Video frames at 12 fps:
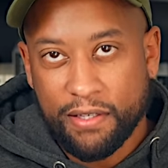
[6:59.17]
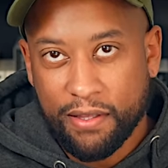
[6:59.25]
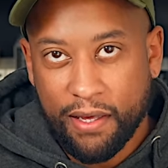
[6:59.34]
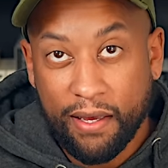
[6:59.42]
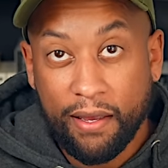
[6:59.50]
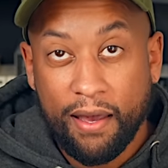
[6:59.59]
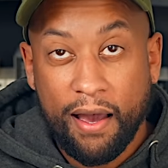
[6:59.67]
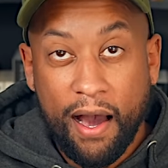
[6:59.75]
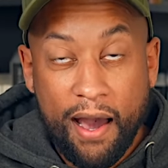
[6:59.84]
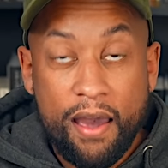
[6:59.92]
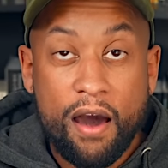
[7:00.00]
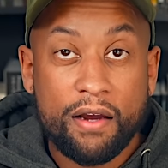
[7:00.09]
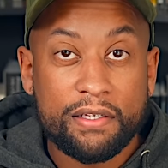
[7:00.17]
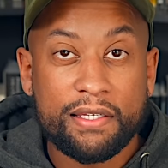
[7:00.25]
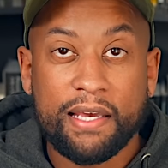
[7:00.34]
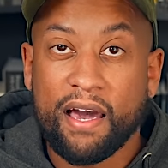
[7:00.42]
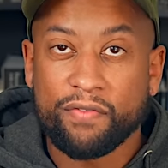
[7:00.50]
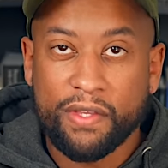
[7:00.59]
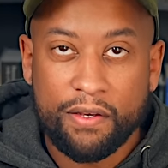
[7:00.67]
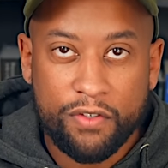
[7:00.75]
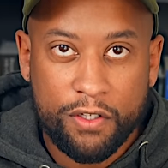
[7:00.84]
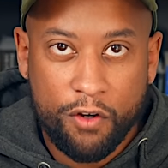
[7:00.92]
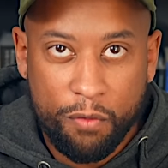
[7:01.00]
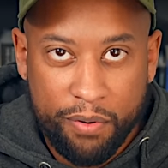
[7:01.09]
the thing I honestly have to give
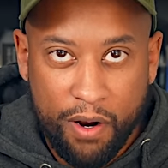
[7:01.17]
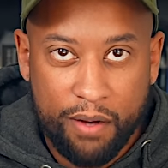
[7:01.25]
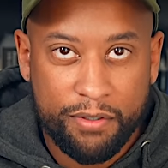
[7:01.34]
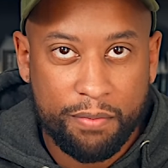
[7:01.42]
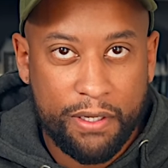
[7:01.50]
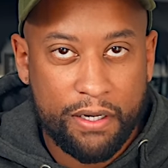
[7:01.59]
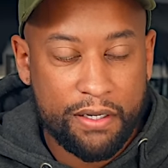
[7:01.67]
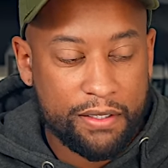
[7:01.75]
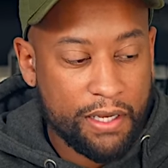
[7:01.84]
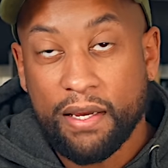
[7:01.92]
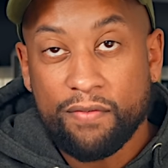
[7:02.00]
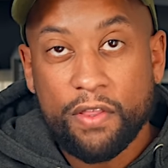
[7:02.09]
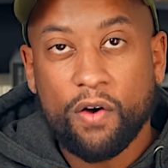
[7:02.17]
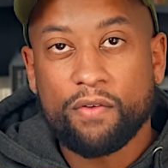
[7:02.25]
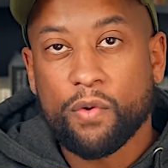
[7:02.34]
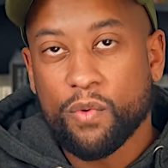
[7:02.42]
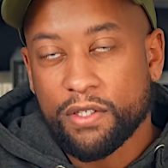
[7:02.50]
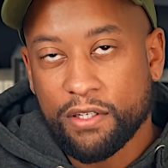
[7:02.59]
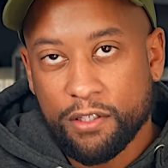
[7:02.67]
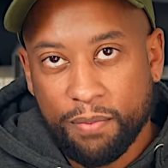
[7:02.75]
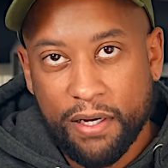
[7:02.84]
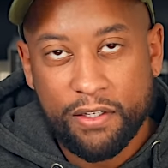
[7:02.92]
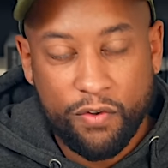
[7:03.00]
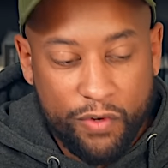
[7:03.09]
Sneako props because even though everyone
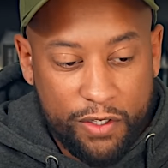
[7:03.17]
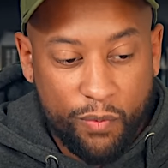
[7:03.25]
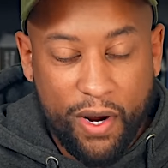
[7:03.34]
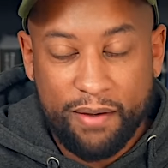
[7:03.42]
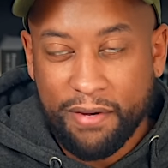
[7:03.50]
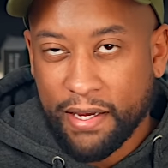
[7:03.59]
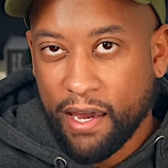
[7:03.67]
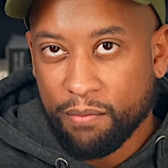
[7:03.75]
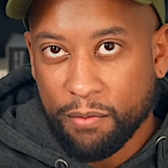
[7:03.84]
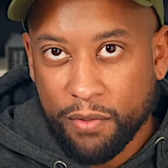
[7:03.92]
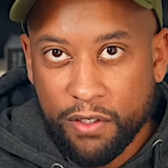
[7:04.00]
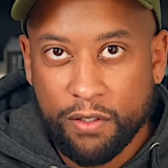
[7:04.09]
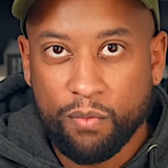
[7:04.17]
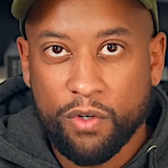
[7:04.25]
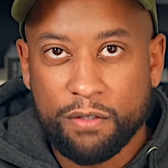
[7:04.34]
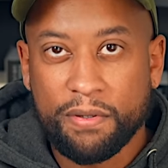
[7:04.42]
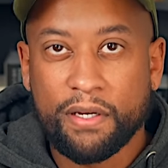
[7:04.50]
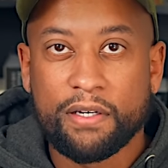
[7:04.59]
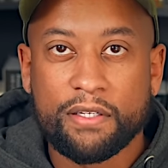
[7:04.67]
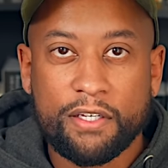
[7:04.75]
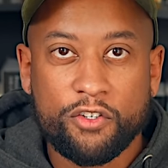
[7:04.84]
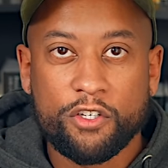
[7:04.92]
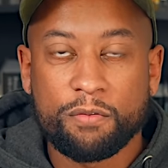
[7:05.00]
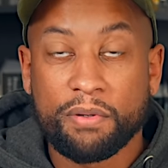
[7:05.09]
suspects the reason why he became a Muslim was because he
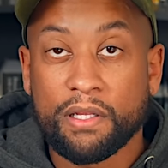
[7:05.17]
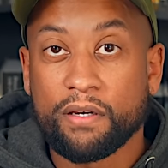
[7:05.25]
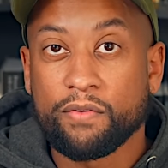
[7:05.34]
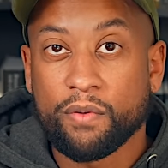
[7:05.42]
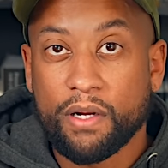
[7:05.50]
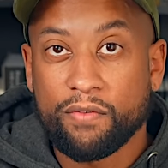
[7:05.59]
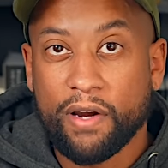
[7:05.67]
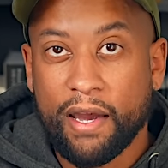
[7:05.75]
just believed whatever